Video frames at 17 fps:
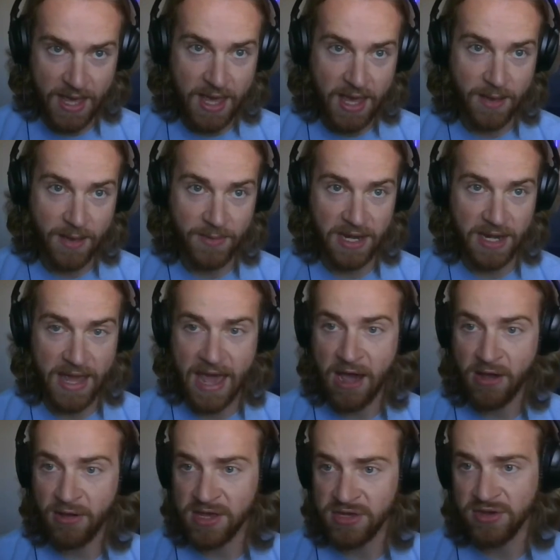I mean,
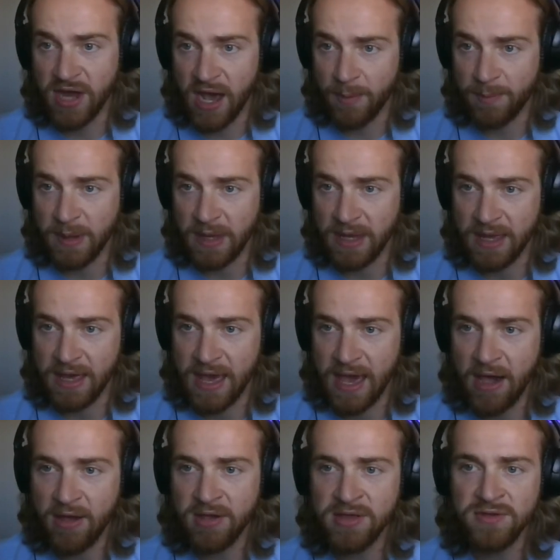how can you not be?
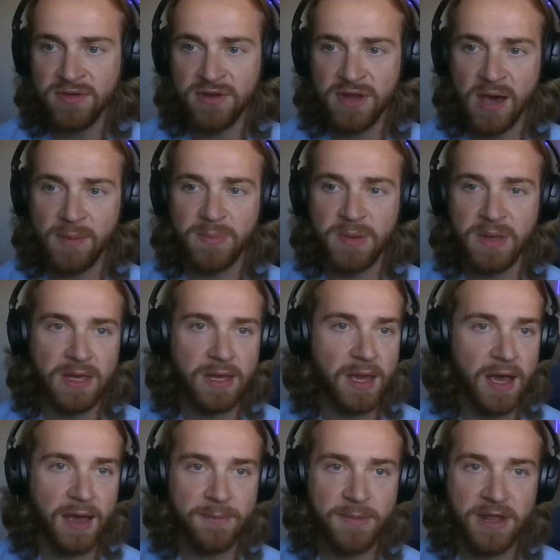How can you not
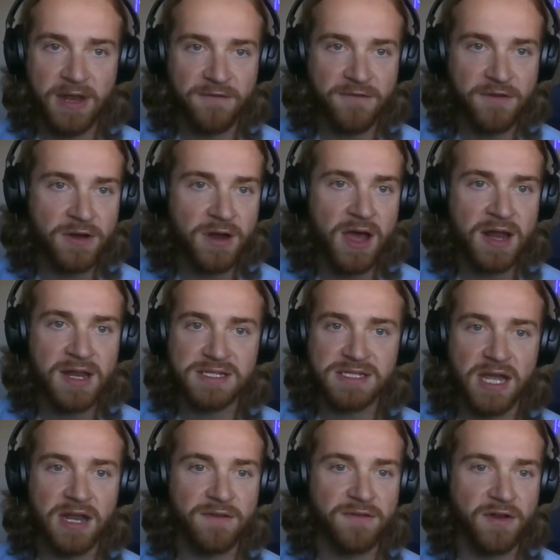be? I mean, if you're not
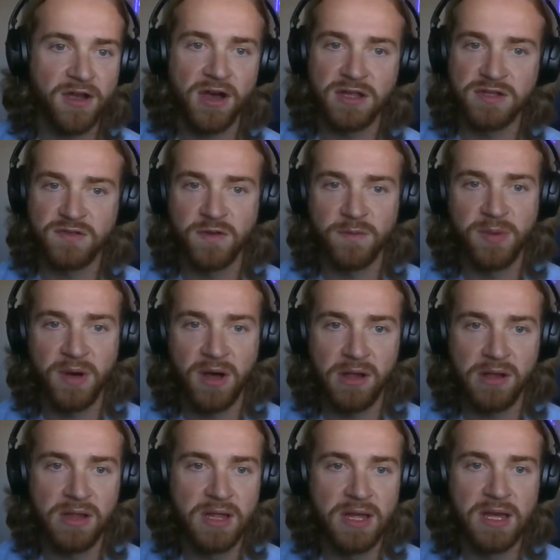excited for college
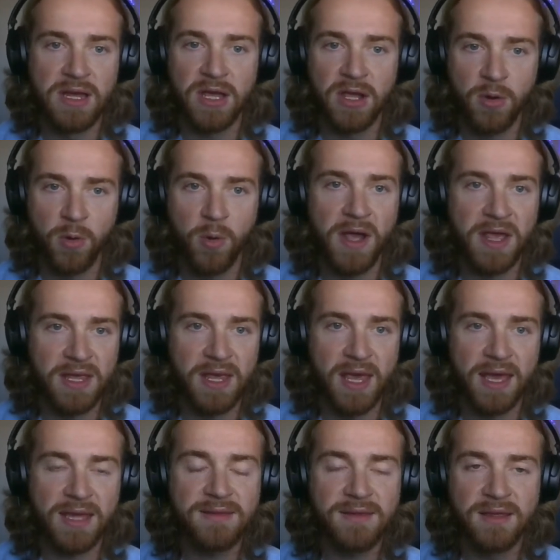football quite
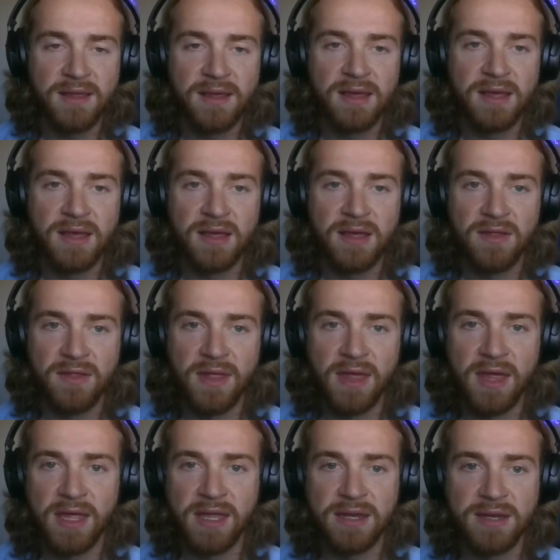yet,
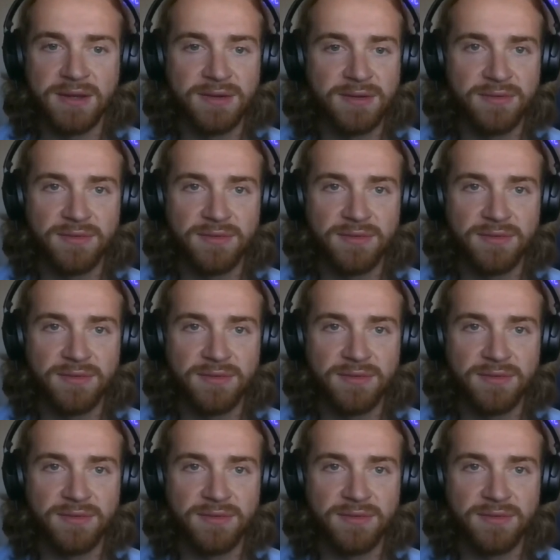then